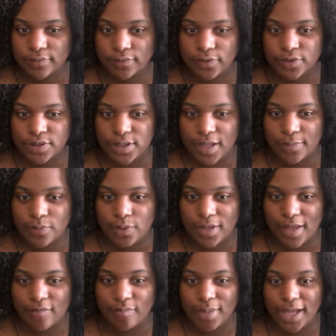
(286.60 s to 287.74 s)
First up, we
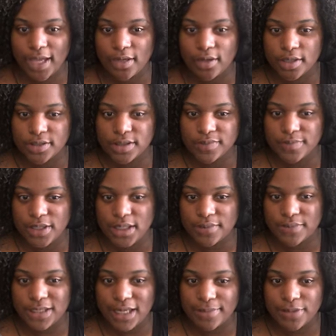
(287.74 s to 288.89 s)
have Bite causes
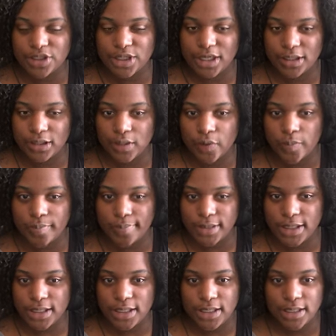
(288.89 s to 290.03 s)
medium damage and low
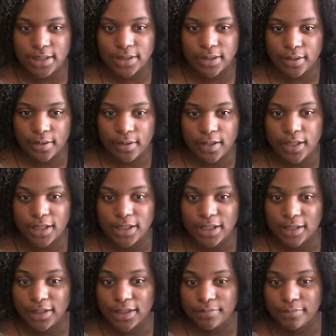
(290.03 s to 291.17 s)
bleed.
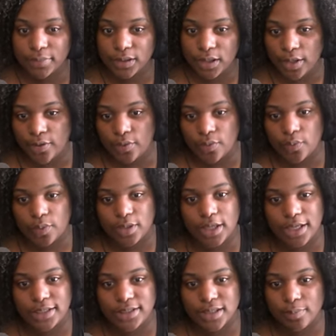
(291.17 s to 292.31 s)
Killing Blow,
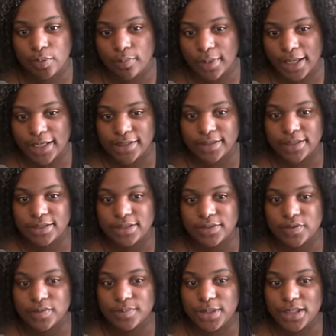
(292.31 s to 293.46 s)
a double bite that
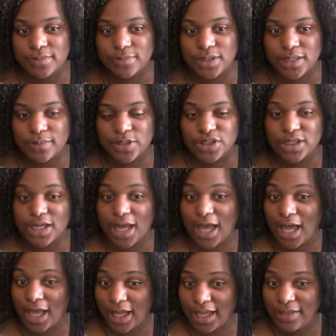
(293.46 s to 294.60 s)
deals medium damage and
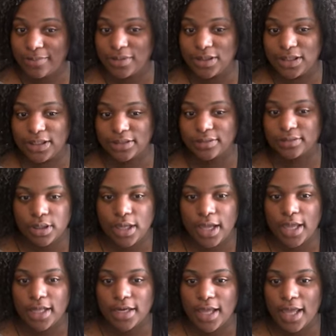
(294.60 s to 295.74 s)
high bleed.
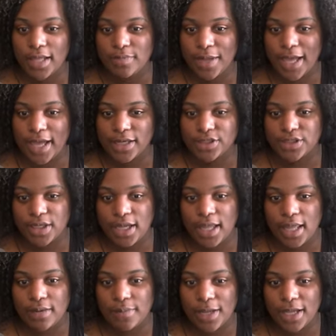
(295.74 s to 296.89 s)
And Head Bash, a
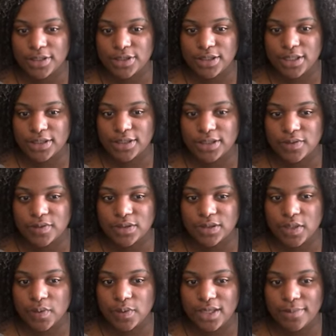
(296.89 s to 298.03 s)
head bash that deals
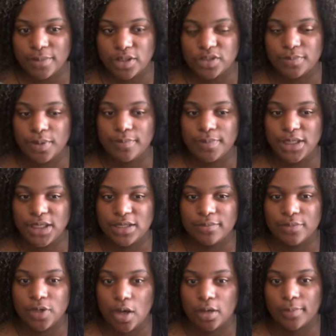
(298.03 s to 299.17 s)
low damage but medium
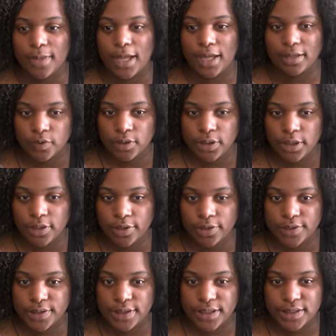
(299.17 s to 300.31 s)
knockback. In our
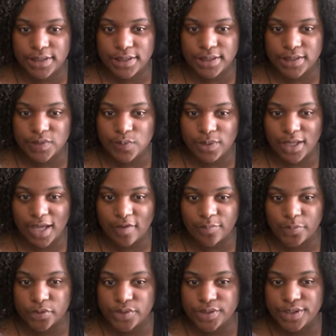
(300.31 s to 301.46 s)
senses, we have
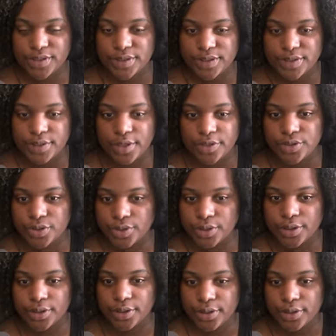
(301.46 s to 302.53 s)
Persistent Hunter,